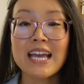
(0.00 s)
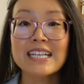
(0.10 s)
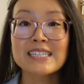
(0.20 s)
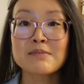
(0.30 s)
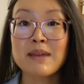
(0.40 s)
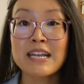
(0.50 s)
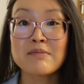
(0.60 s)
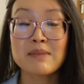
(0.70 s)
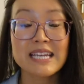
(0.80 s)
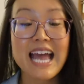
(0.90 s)
It's made
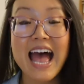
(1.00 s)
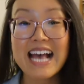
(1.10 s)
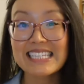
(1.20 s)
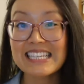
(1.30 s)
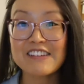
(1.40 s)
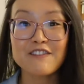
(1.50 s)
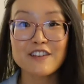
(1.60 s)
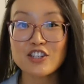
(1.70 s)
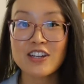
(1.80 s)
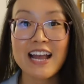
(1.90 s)
me as
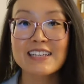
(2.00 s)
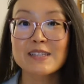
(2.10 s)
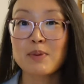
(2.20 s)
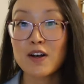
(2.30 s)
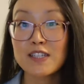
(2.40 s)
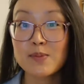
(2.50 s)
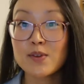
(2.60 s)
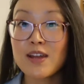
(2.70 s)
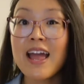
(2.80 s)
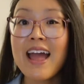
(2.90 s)
efficient as
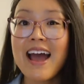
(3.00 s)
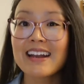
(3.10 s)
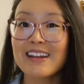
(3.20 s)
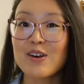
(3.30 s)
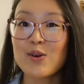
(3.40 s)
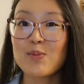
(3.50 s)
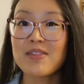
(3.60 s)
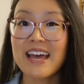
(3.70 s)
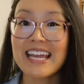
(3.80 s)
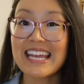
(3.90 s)
possible, and I hope
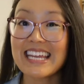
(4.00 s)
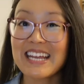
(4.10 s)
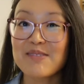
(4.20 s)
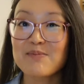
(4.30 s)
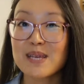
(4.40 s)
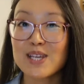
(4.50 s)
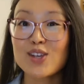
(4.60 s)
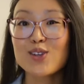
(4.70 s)
that it can make